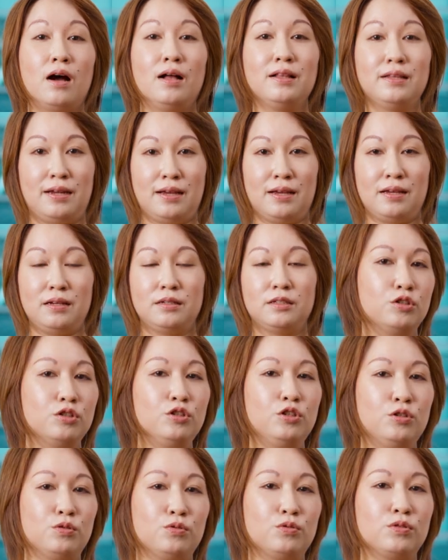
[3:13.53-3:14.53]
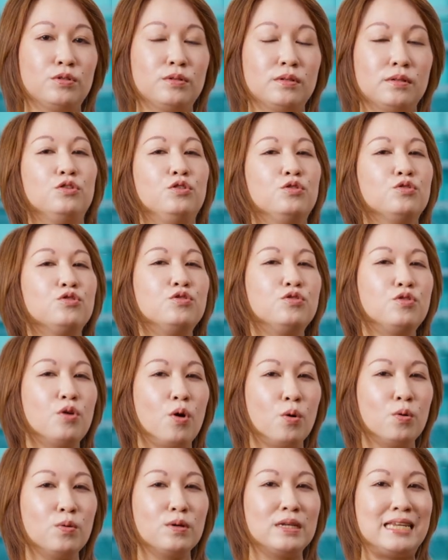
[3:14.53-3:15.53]
holiday, good news. You
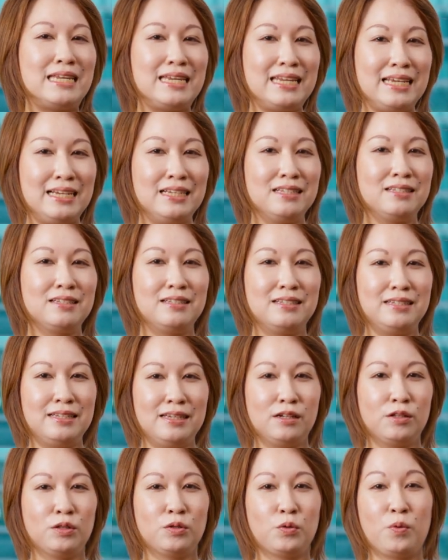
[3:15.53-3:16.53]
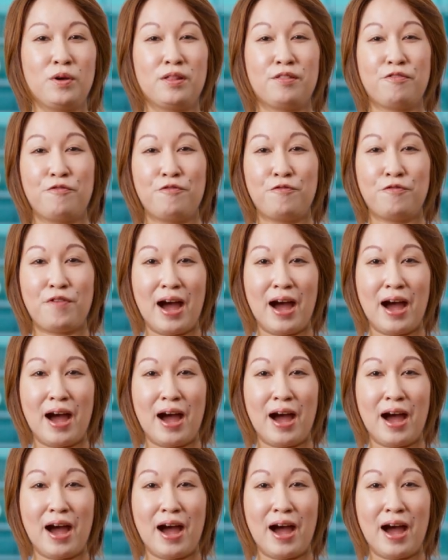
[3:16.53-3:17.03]
don't need to deal with